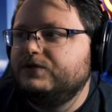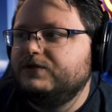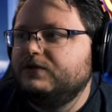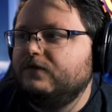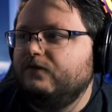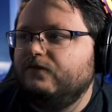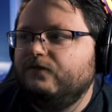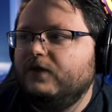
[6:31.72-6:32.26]
Which
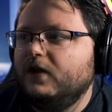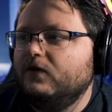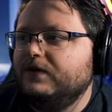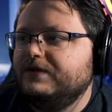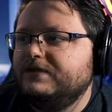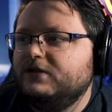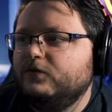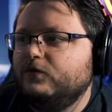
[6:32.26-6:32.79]
is
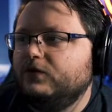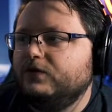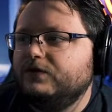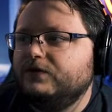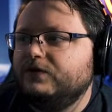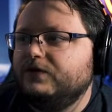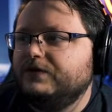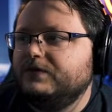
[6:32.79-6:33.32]
very similar
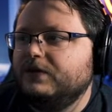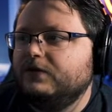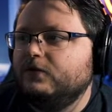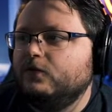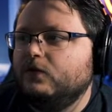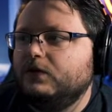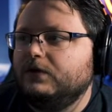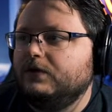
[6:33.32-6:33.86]
to this
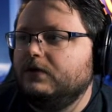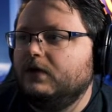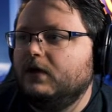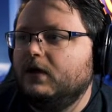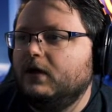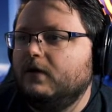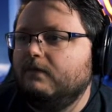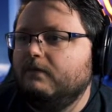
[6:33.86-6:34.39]
other one.
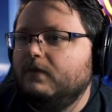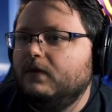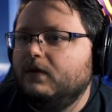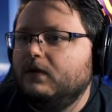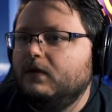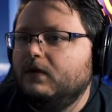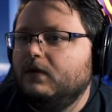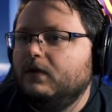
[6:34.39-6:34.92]

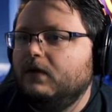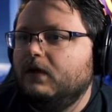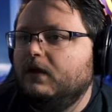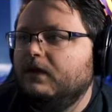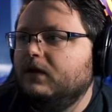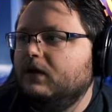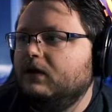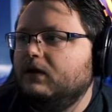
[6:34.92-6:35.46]

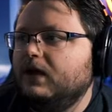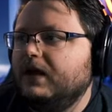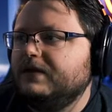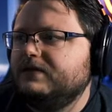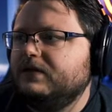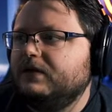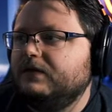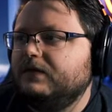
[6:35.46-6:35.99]
And then
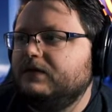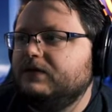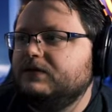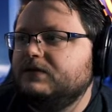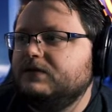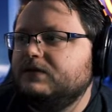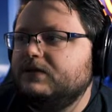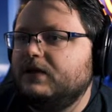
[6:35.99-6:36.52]
lastly, I think
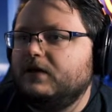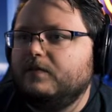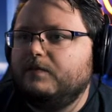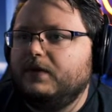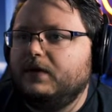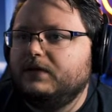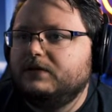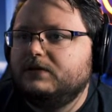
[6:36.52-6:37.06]
this is like a
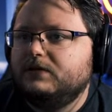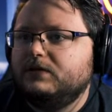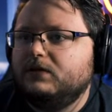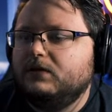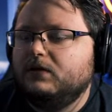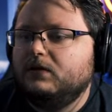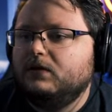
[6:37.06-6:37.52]
bass.